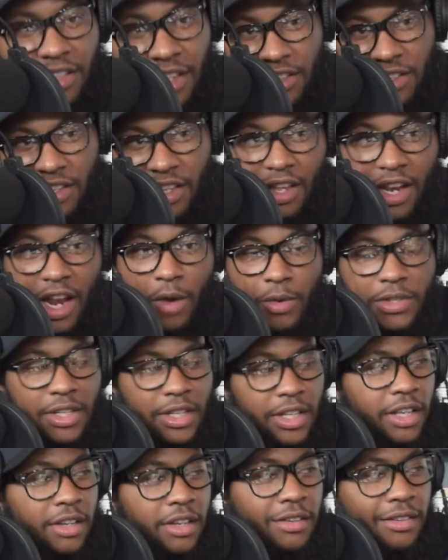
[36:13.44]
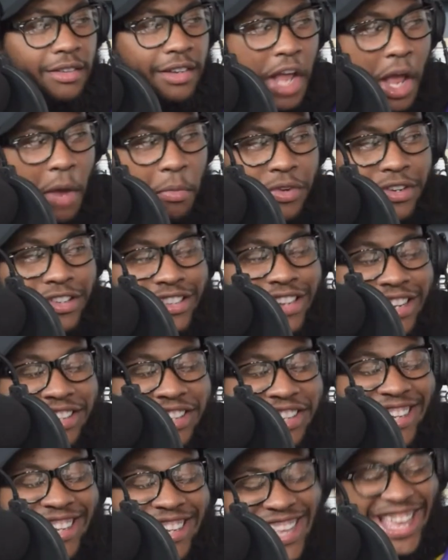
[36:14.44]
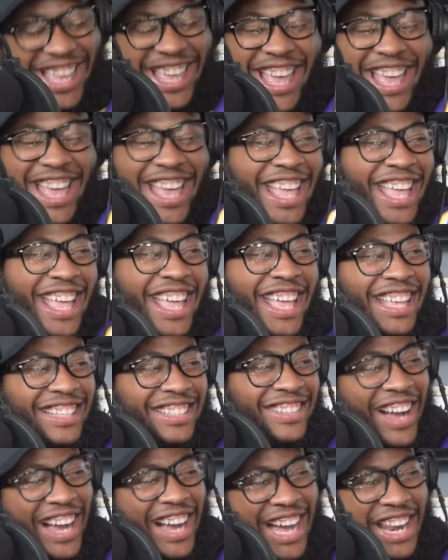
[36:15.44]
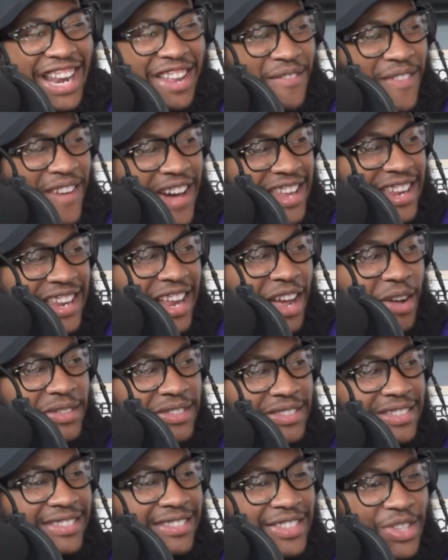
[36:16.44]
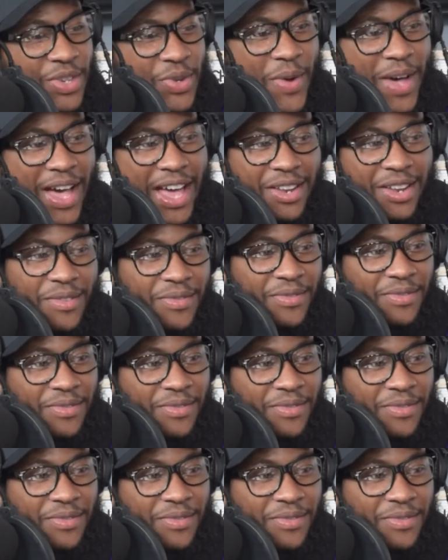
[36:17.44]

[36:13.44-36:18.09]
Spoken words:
They said I was a leader, and I appreciate that. So I got invited. I was a 2 out of